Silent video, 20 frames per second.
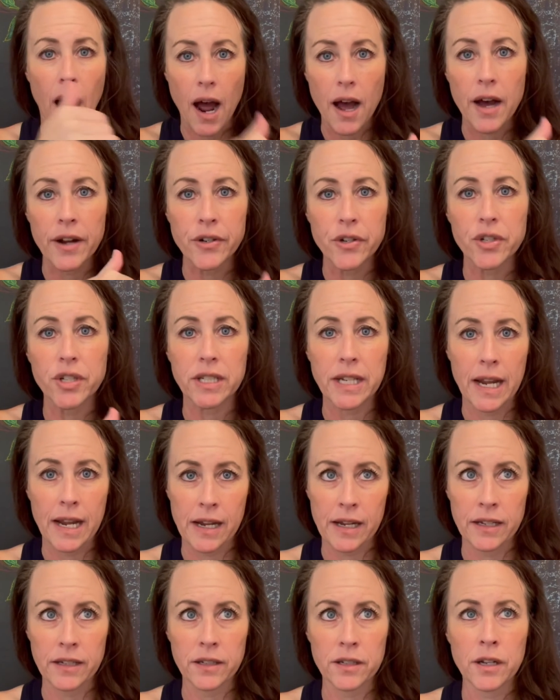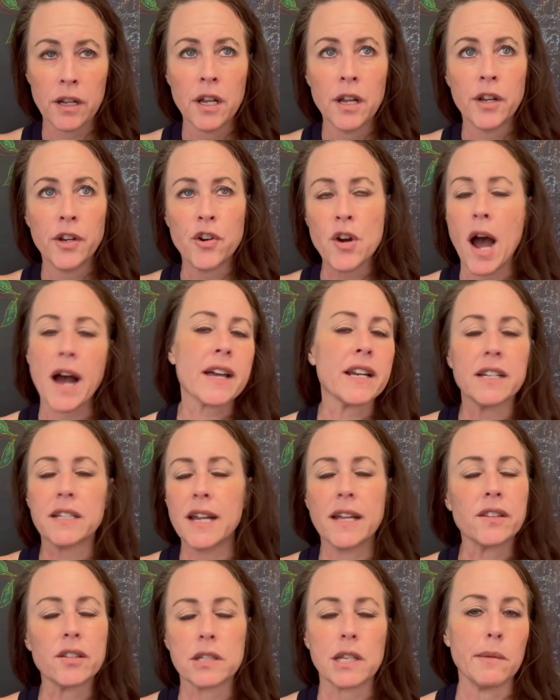understand, you're not going to
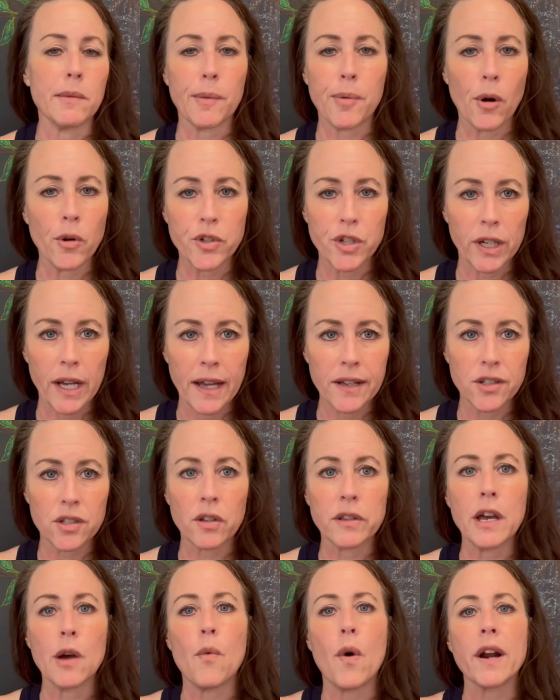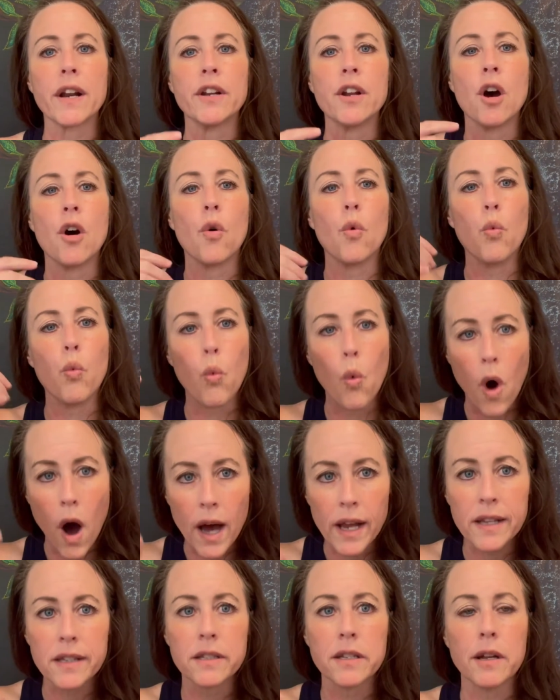take the same approach again. So they want to know,
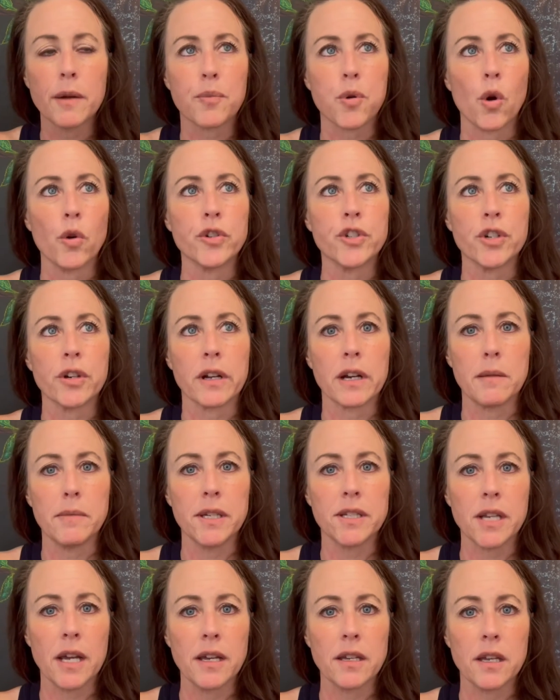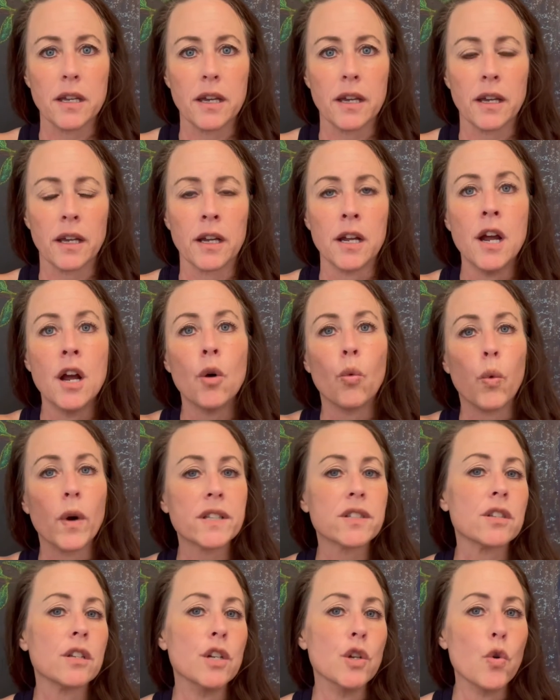what is the approach you're going to be taking?
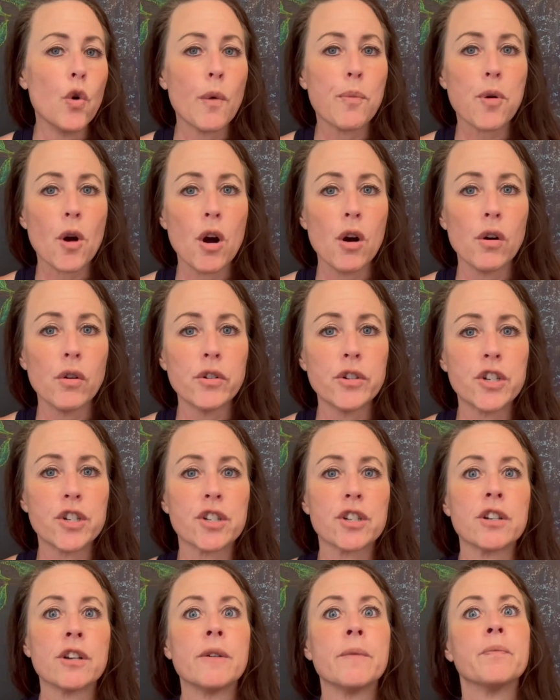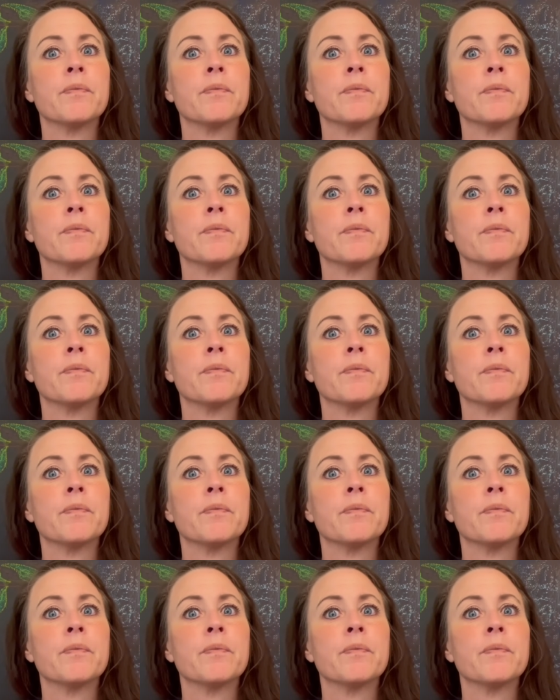What's the new approach?